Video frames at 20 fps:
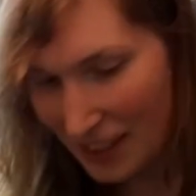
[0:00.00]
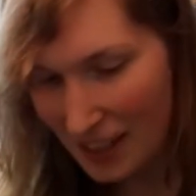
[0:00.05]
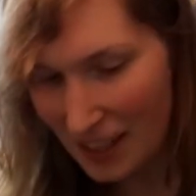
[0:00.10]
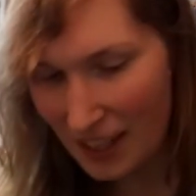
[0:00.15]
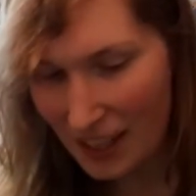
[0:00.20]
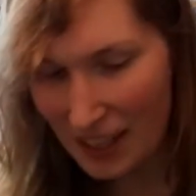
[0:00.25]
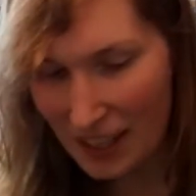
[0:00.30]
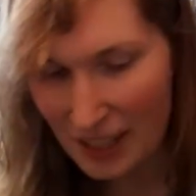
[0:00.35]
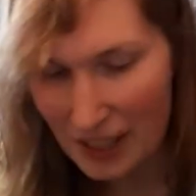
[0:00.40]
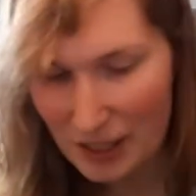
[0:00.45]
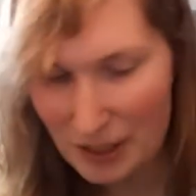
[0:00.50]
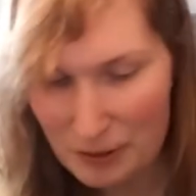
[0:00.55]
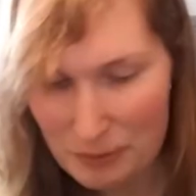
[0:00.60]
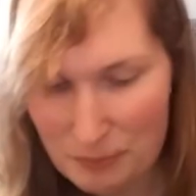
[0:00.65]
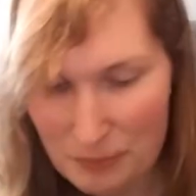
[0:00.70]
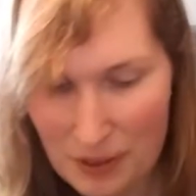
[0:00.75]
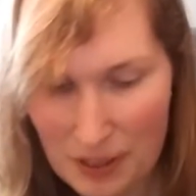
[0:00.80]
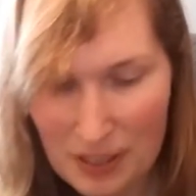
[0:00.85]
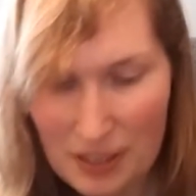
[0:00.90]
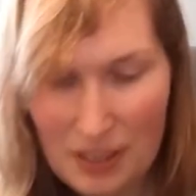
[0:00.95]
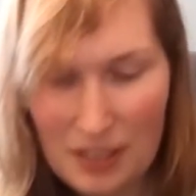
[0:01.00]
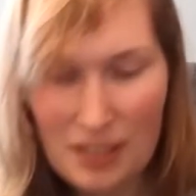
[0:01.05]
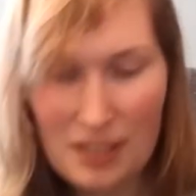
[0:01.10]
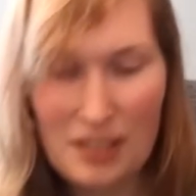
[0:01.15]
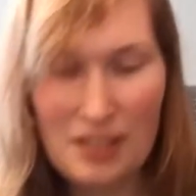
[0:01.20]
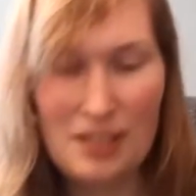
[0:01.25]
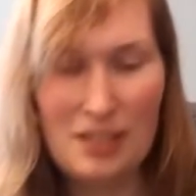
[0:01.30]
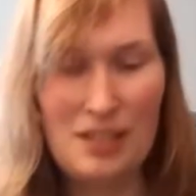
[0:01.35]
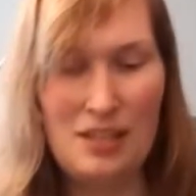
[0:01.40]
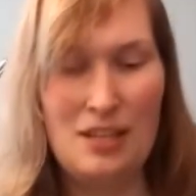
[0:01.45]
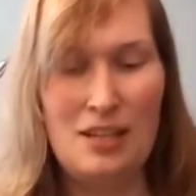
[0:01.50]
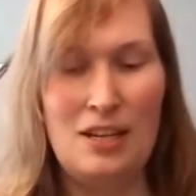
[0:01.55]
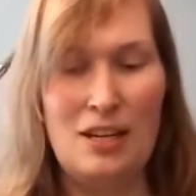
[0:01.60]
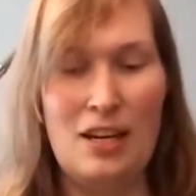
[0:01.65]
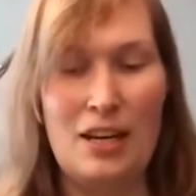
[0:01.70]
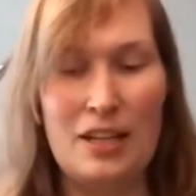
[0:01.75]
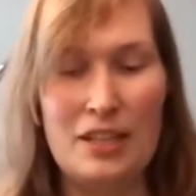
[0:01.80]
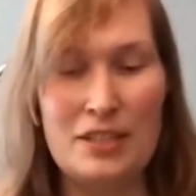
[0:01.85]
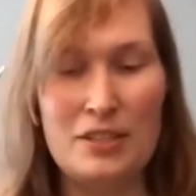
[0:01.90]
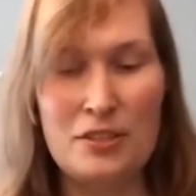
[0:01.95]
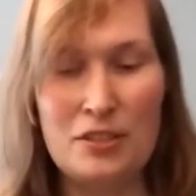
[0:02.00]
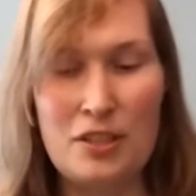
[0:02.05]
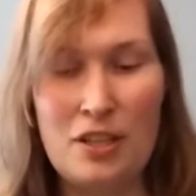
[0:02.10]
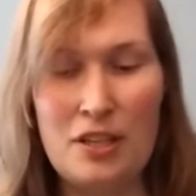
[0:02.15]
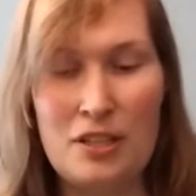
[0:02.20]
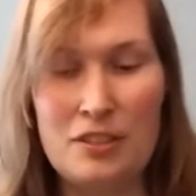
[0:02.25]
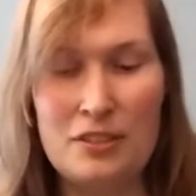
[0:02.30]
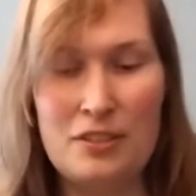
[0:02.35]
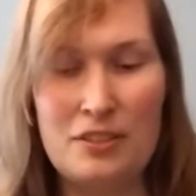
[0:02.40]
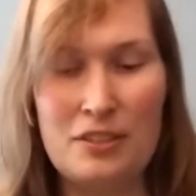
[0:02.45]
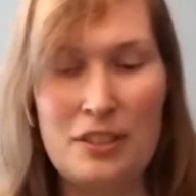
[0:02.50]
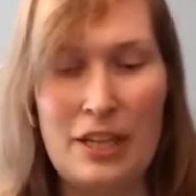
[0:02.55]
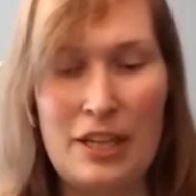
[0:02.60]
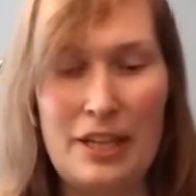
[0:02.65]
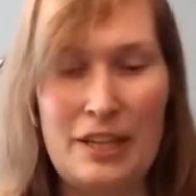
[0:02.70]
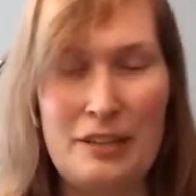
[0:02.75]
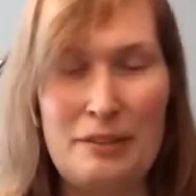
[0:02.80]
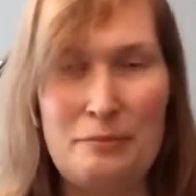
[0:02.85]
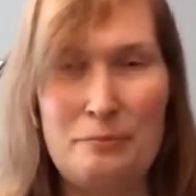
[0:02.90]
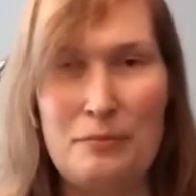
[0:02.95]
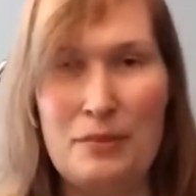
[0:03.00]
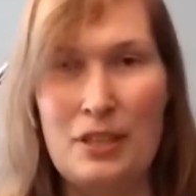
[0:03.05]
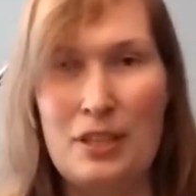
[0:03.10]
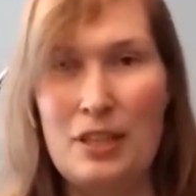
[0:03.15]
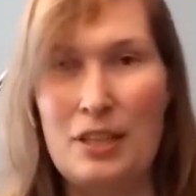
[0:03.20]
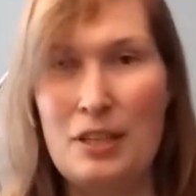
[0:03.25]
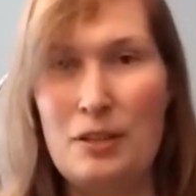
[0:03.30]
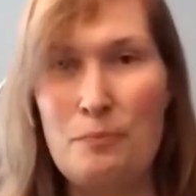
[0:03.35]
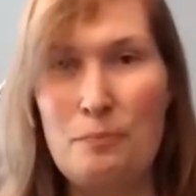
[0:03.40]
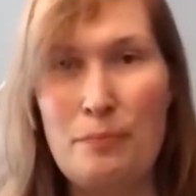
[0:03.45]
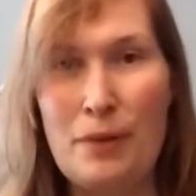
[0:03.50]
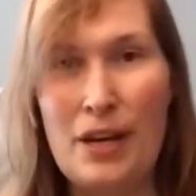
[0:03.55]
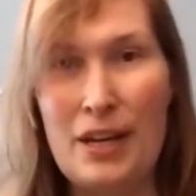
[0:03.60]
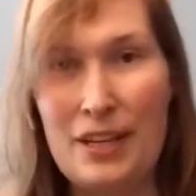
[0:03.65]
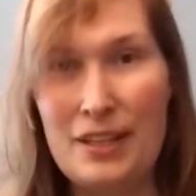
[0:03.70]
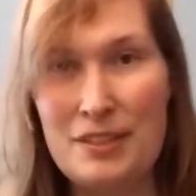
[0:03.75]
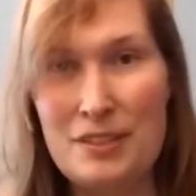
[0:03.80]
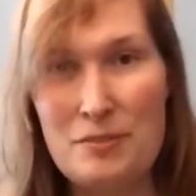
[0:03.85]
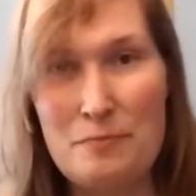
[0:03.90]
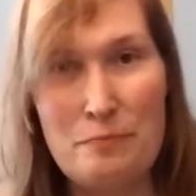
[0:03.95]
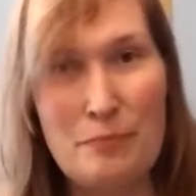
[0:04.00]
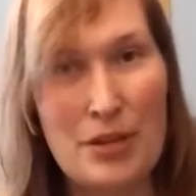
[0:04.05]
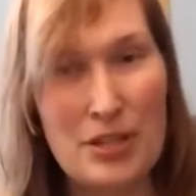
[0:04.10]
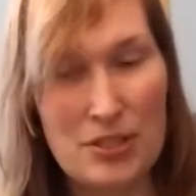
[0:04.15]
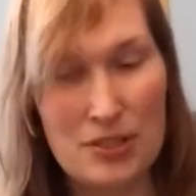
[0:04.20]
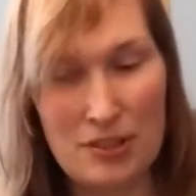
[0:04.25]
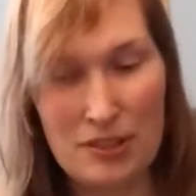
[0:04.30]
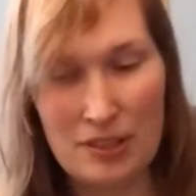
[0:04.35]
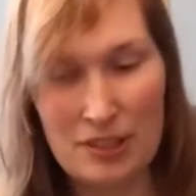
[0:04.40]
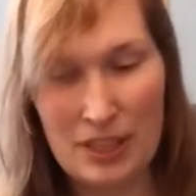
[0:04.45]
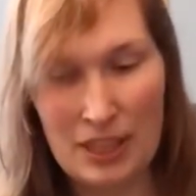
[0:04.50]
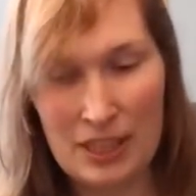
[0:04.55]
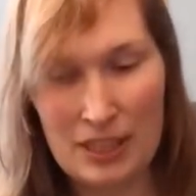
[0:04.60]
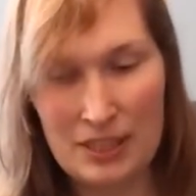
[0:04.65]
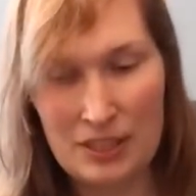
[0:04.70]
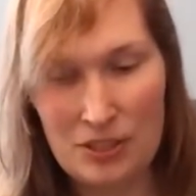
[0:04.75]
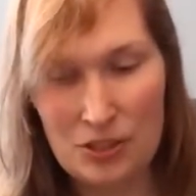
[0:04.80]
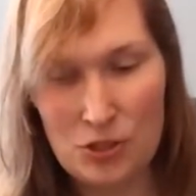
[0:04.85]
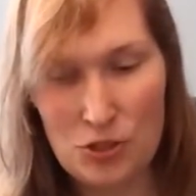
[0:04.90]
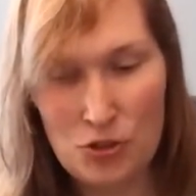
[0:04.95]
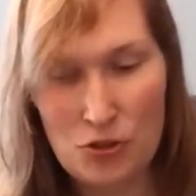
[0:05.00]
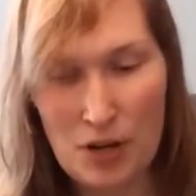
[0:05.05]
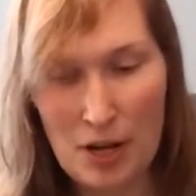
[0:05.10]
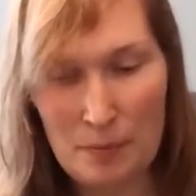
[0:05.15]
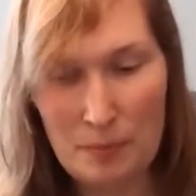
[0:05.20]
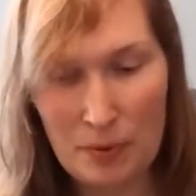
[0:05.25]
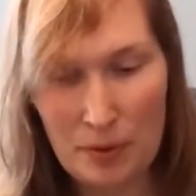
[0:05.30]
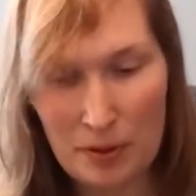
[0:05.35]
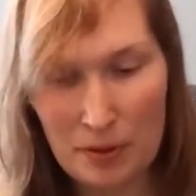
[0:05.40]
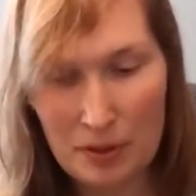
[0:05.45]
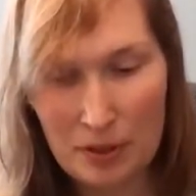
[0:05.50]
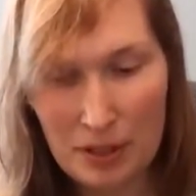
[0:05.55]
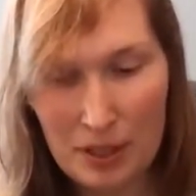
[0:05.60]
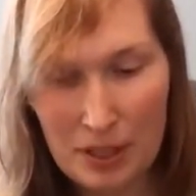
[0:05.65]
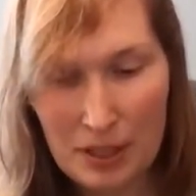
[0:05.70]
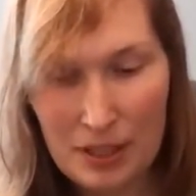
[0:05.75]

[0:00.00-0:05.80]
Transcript: And it's got bass, middle, and treble